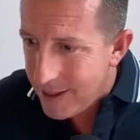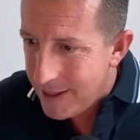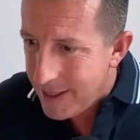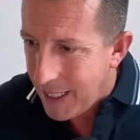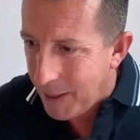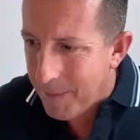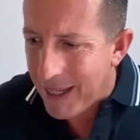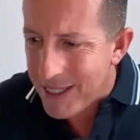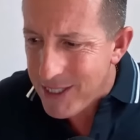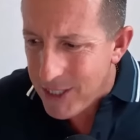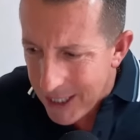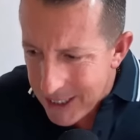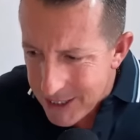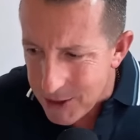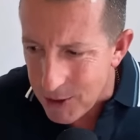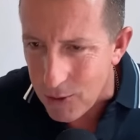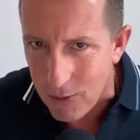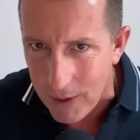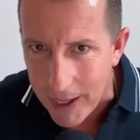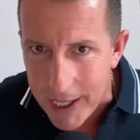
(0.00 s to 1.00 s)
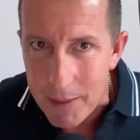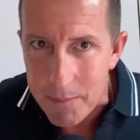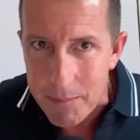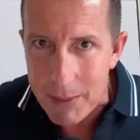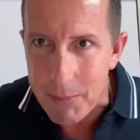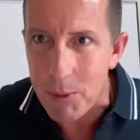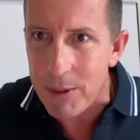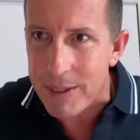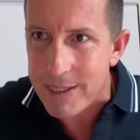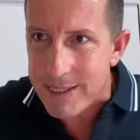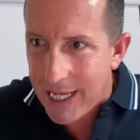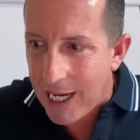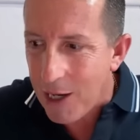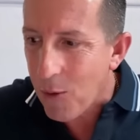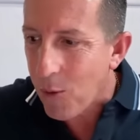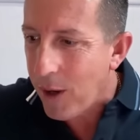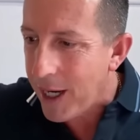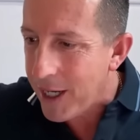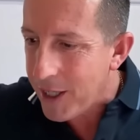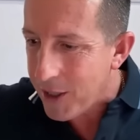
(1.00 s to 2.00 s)
Am I talking to the right people? Is that
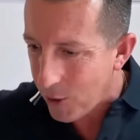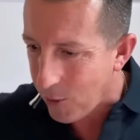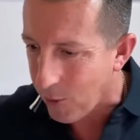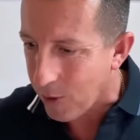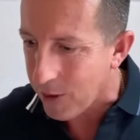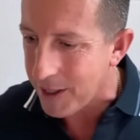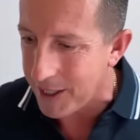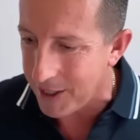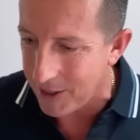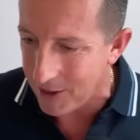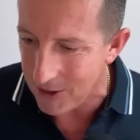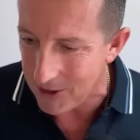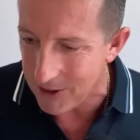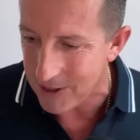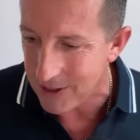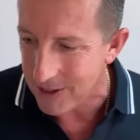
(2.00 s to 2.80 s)
why you are here?